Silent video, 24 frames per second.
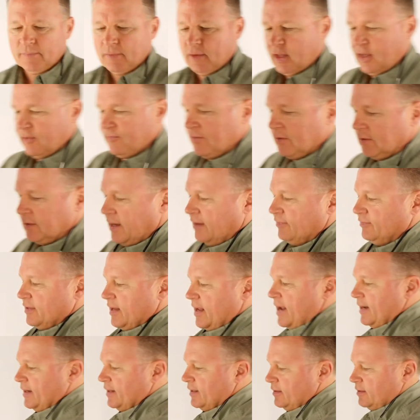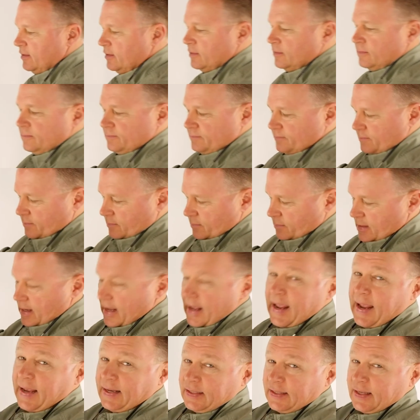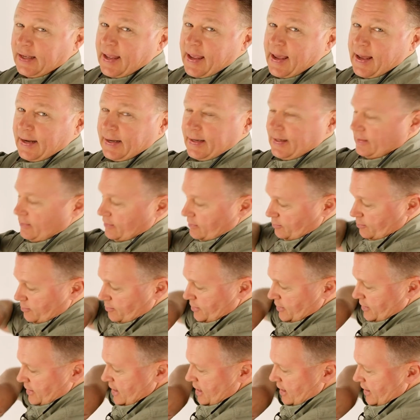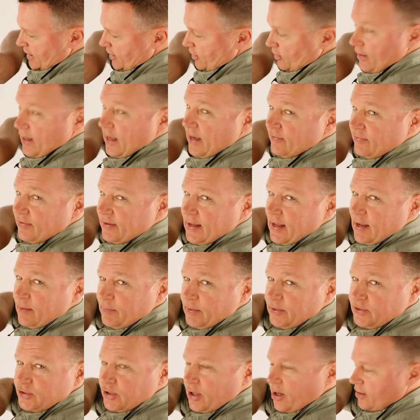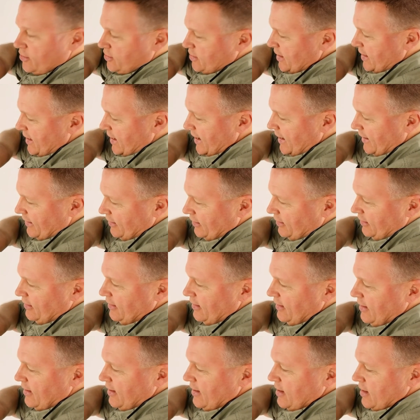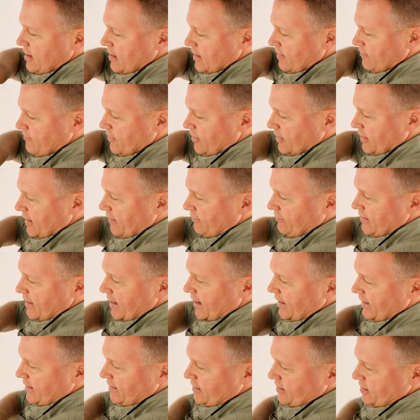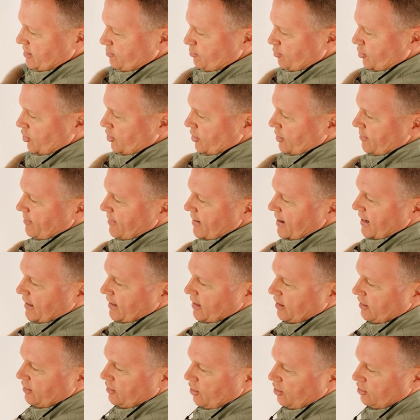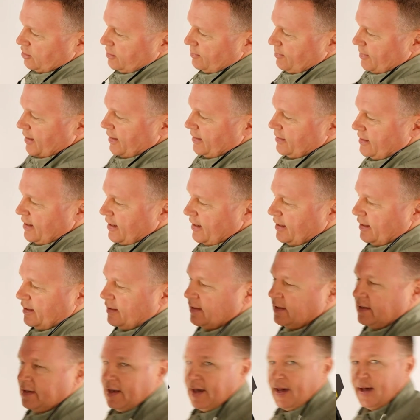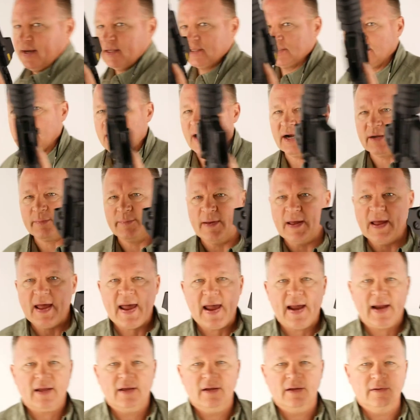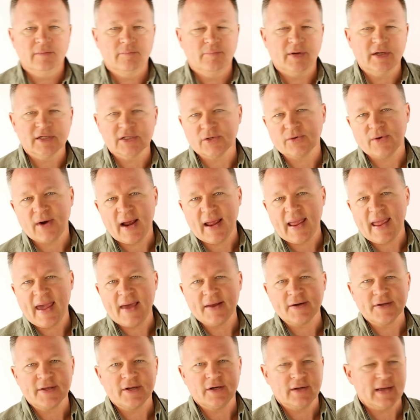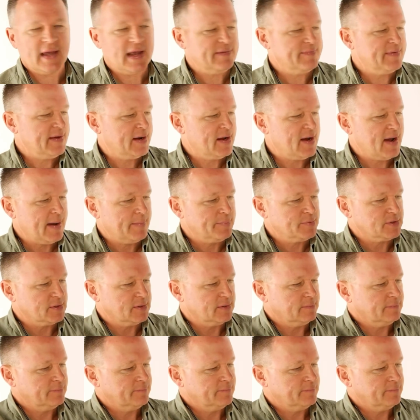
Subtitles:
If you're left-handed and you had but now you don't have an ambi charging handle. If you're left-handed, you can pull the back, you can hold the button there, and it's locked back. But as a right-hander, you don't have that option.